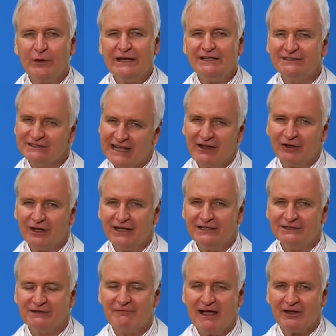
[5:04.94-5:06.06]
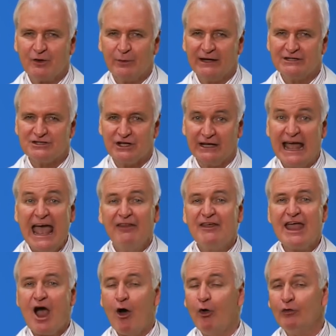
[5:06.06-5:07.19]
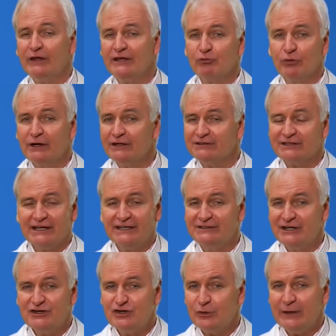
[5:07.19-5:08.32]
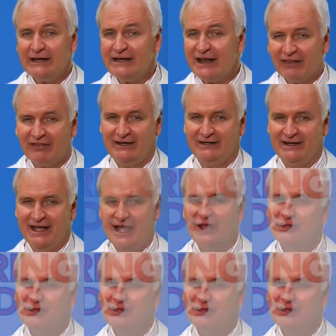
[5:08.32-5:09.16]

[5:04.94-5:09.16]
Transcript: free sound lens evaluation. The only risk is in doing nothing.